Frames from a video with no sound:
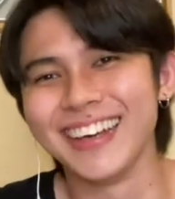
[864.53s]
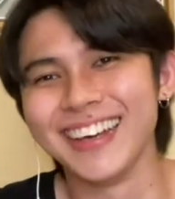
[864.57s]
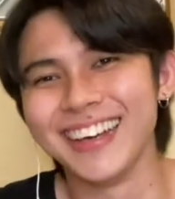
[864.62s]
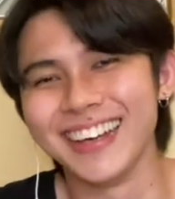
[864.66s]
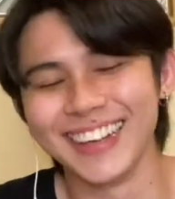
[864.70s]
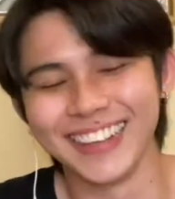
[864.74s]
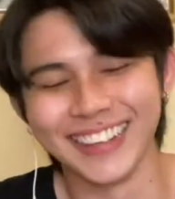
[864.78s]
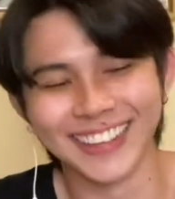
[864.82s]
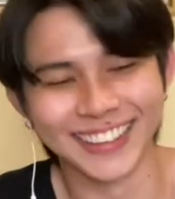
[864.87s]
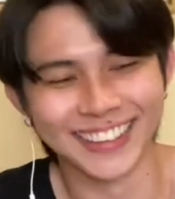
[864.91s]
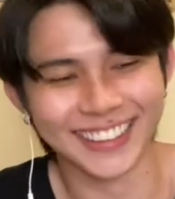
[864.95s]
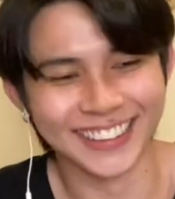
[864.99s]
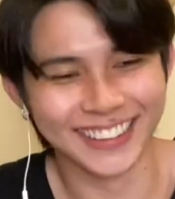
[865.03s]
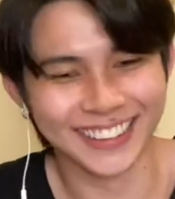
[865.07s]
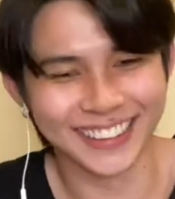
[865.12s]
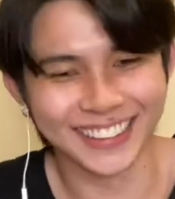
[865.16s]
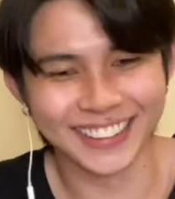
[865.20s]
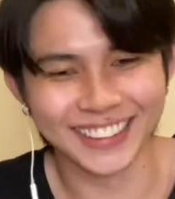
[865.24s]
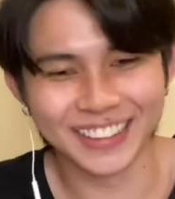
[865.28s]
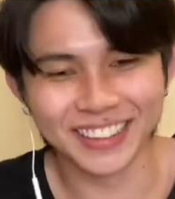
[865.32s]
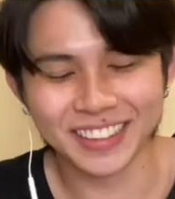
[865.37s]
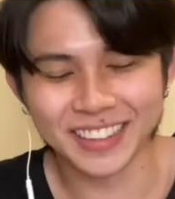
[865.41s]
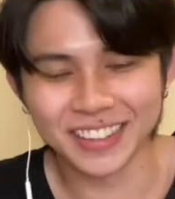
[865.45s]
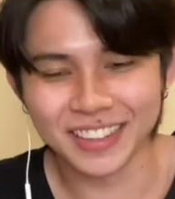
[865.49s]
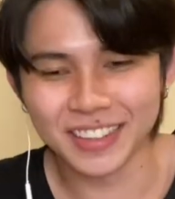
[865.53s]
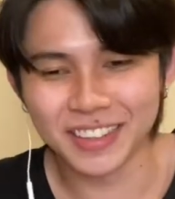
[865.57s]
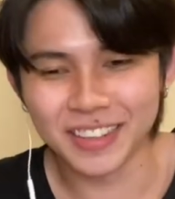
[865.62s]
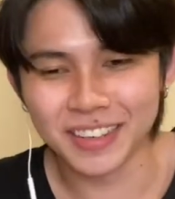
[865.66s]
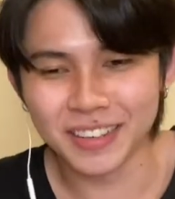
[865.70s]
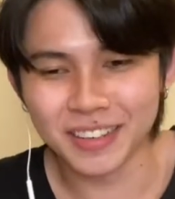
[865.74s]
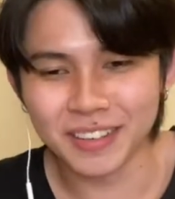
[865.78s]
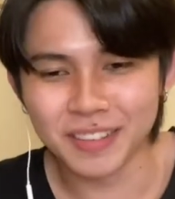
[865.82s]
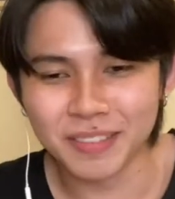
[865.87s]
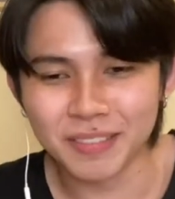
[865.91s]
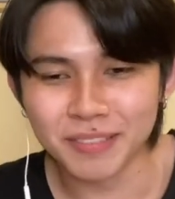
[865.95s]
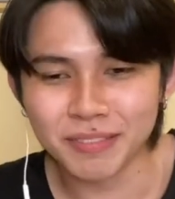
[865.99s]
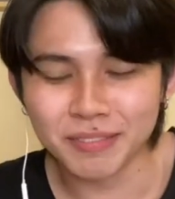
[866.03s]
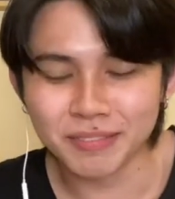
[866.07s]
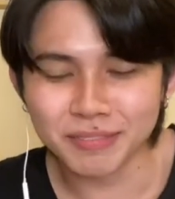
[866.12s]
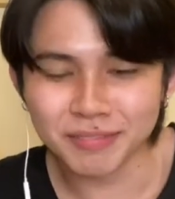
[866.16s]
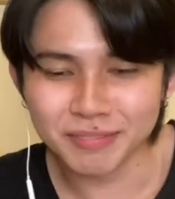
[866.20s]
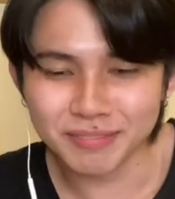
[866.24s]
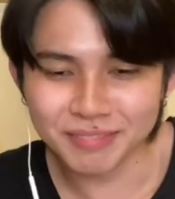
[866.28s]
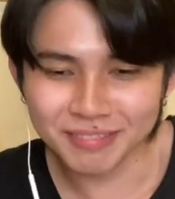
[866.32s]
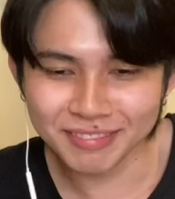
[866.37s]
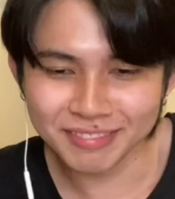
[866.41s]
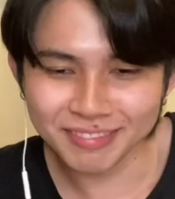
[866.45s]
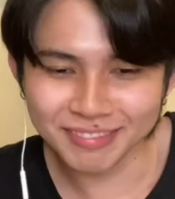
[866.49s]

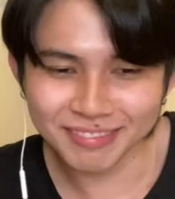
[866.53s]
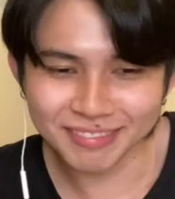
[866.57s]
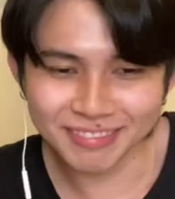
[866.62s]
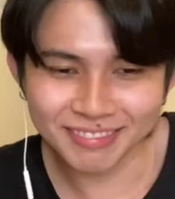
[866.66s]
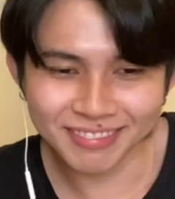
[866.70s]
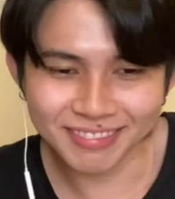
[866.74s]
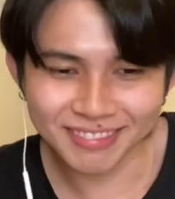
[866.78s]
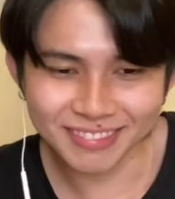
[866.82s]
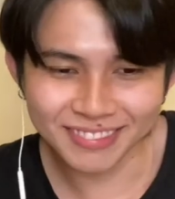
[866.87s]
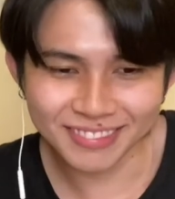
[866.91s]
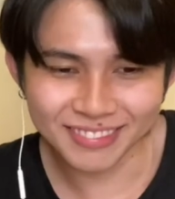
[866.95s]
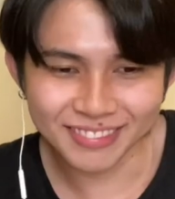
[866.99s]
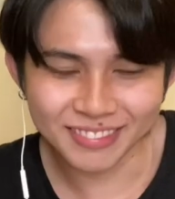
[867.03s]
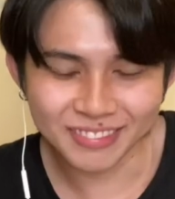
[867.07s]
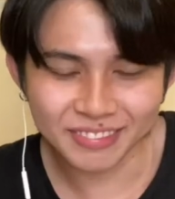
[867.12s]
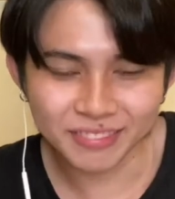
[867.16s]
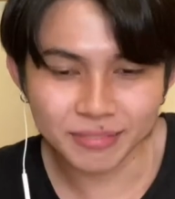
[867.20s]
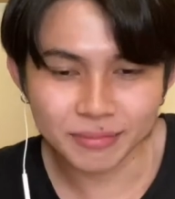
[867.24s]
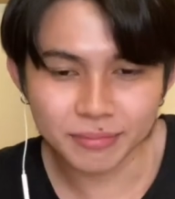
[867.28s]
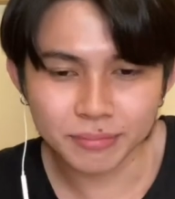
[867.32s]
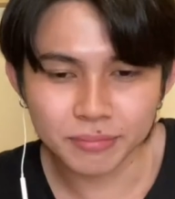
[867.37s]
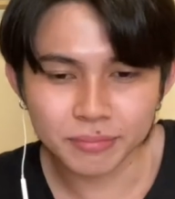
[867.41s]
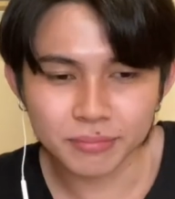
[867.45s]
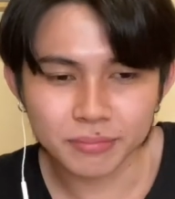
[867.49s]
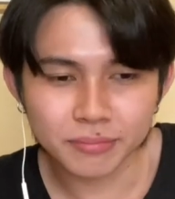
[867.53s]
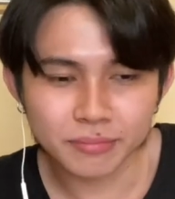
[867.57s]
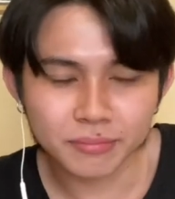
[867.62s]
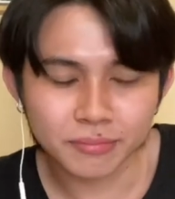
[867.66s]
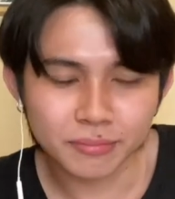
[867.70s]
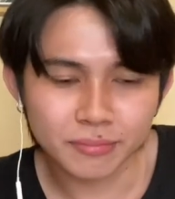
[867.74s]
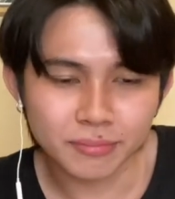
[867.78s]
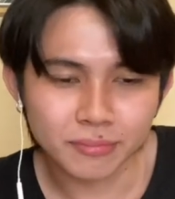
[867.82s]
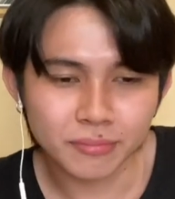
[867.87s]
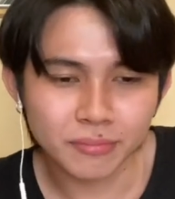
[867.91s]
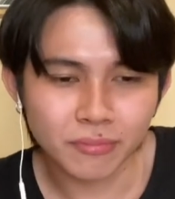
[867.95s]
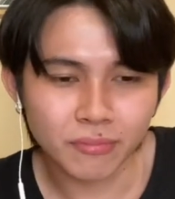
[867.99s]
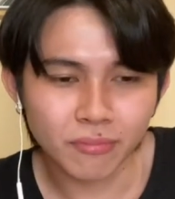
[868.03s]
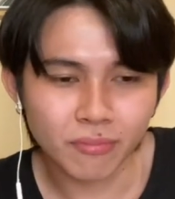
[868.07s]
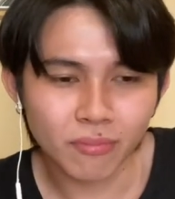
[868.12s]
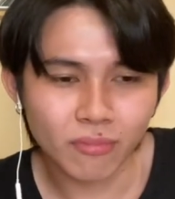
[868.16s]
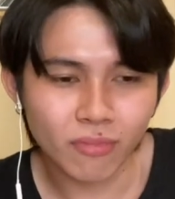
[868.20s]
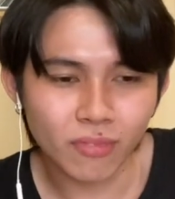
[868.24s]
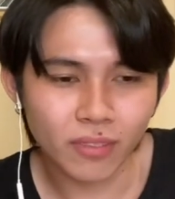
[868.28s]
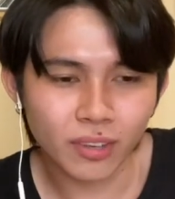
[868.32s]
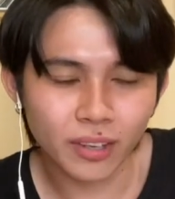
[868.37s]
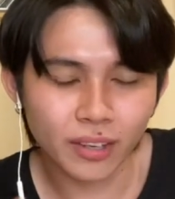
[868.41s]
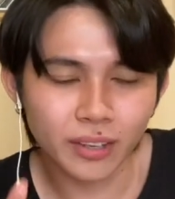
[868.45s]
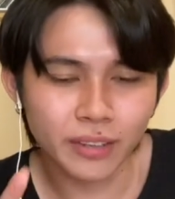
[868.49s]

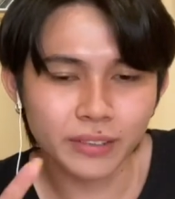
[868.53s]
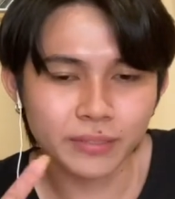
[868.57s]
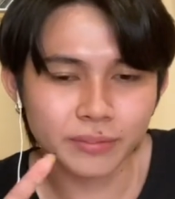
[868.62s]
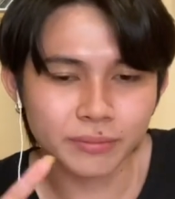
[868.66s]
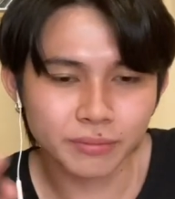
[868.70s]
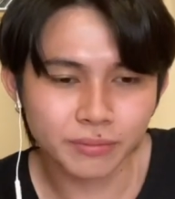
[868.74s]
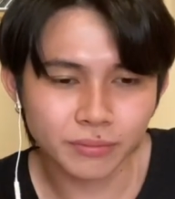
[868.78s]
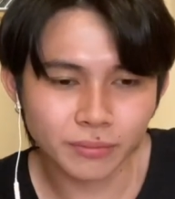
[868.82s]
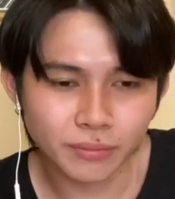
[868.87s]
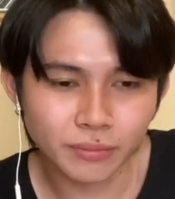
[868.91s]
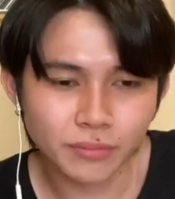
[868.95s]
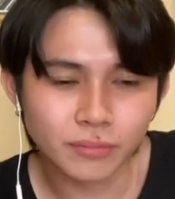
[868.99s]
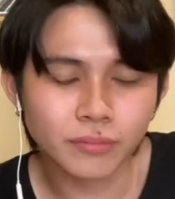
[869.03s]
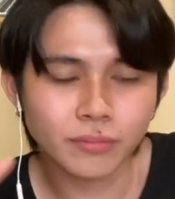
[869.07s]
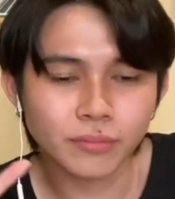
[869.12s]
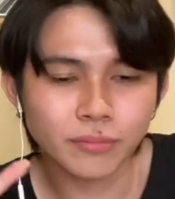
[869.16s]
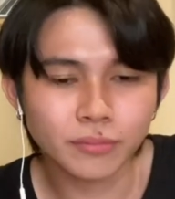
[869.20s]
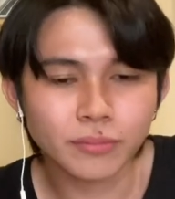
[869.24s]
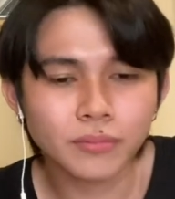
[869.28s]
The person shown says nothing.